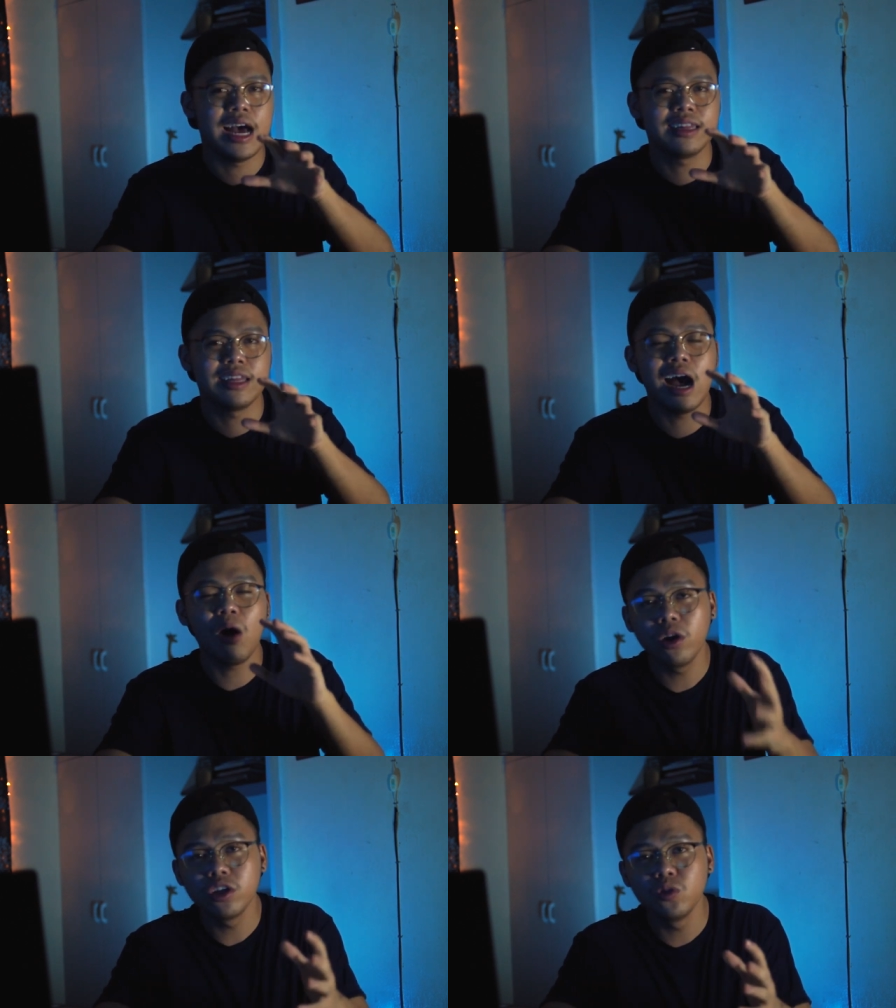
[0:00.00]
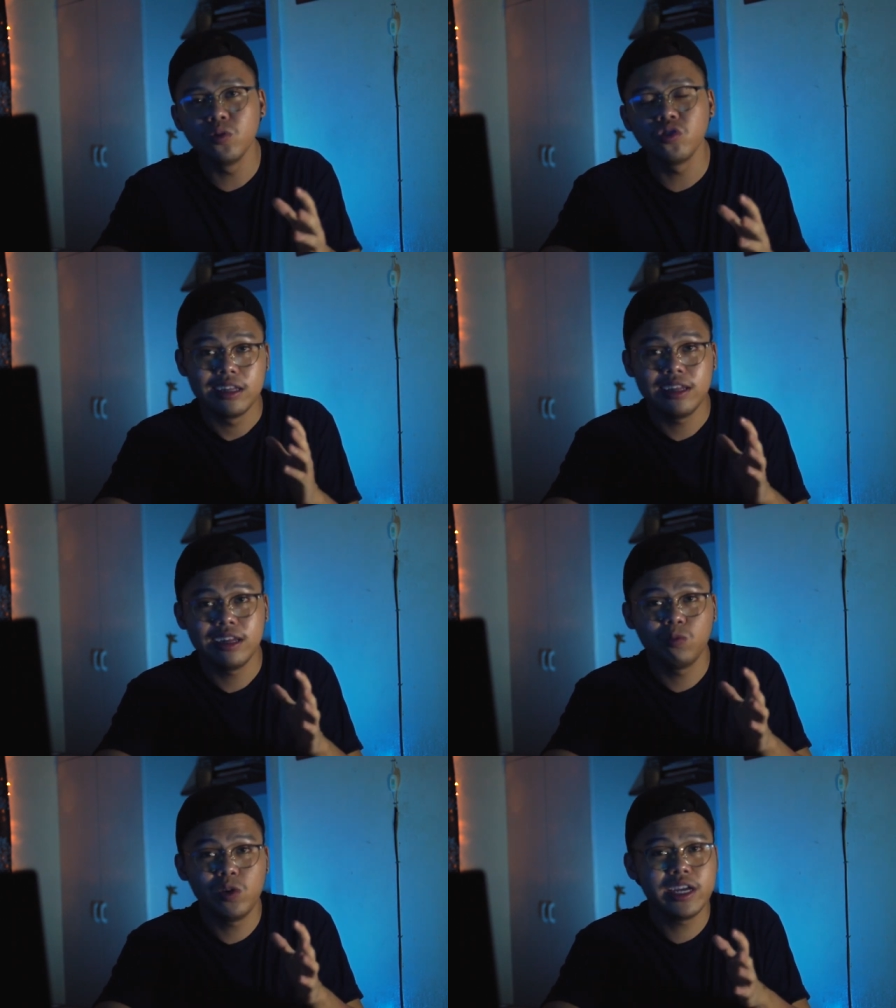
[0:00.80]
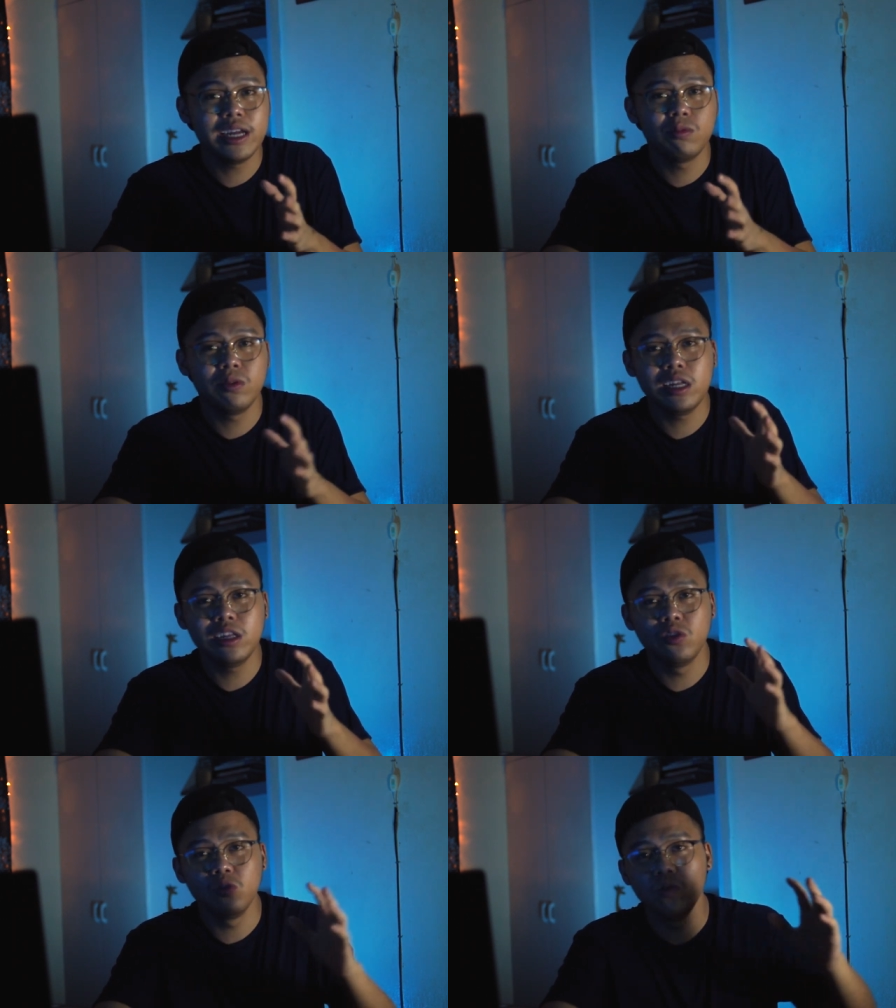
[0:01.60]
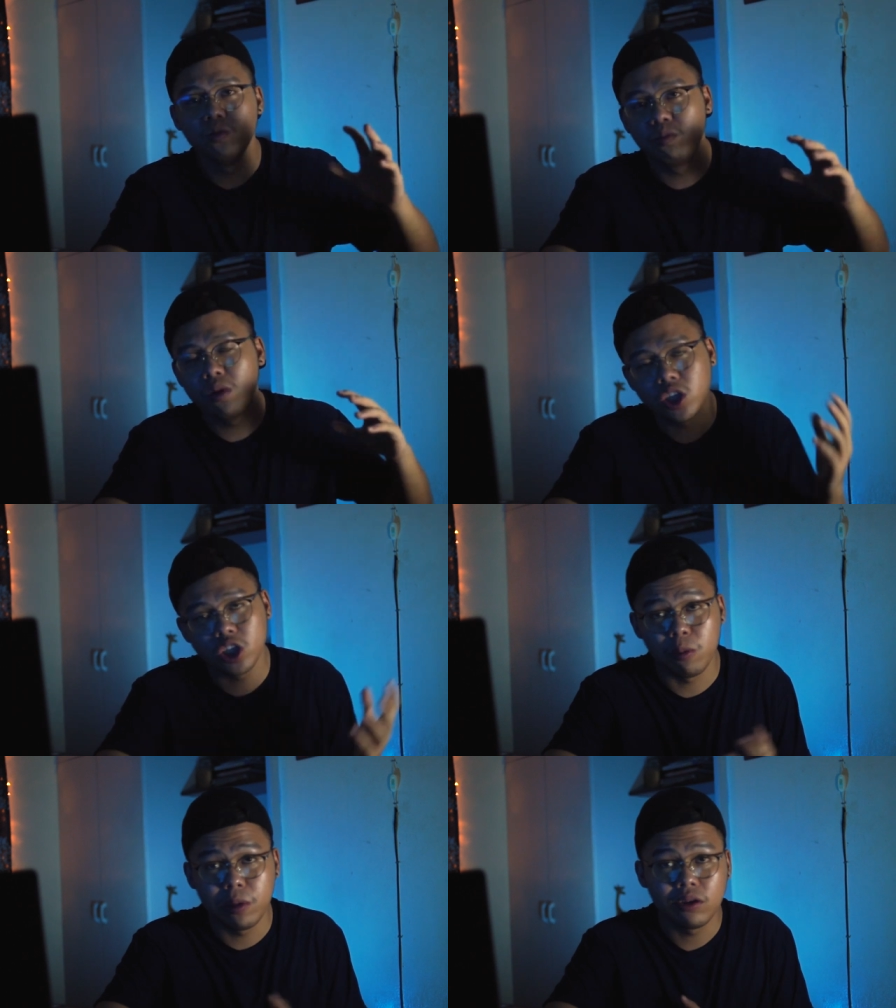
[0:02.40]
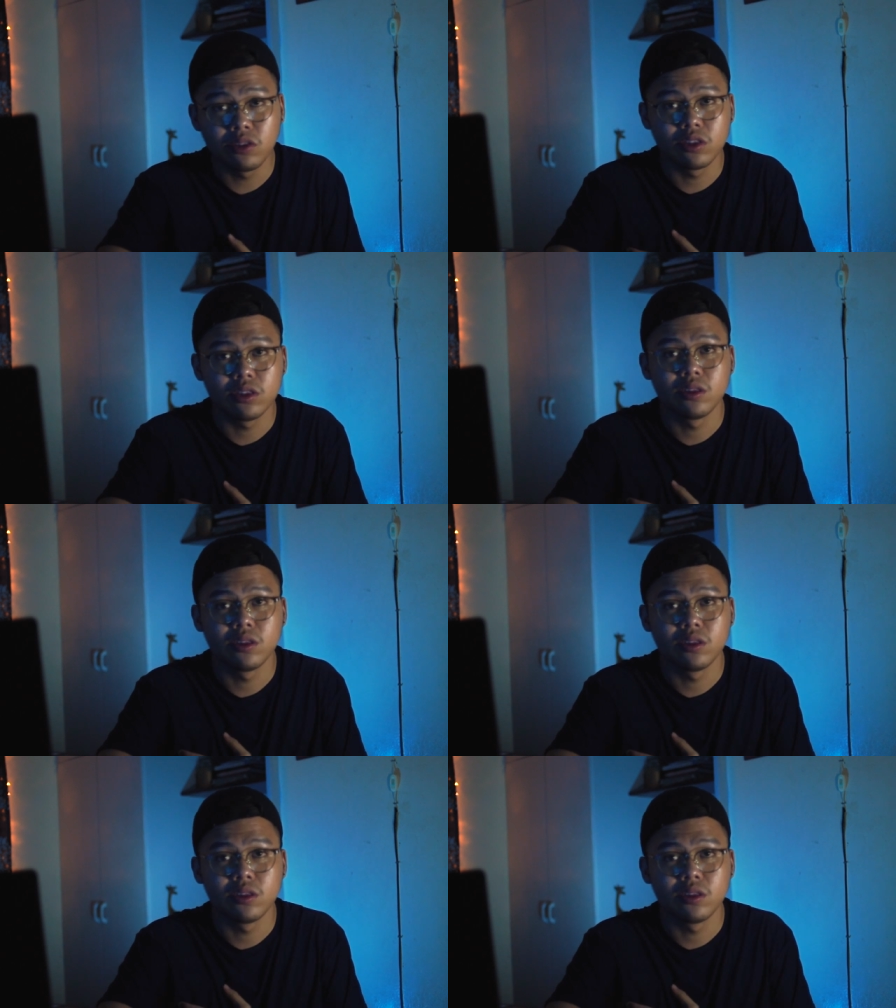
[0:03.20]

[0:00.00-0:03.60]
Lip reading: at our news that we can't really do much about.